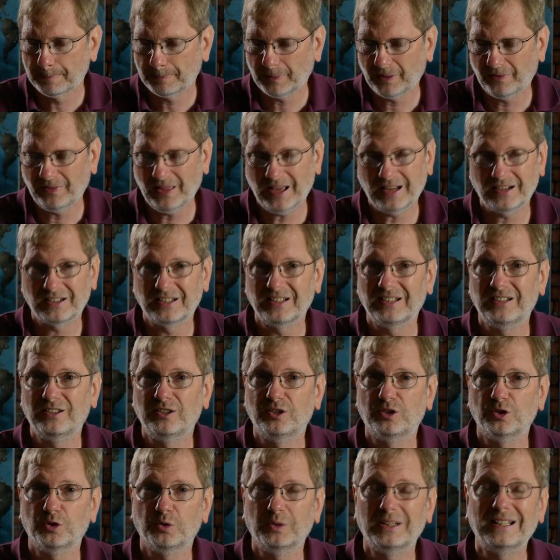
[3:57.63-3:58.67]
and that
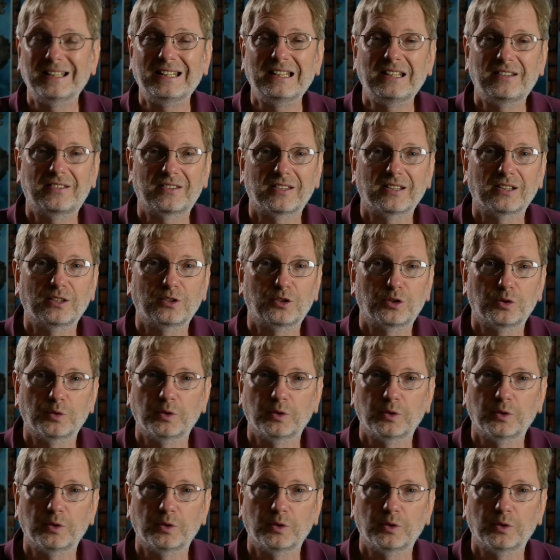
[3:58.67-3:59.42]
didn't do anything to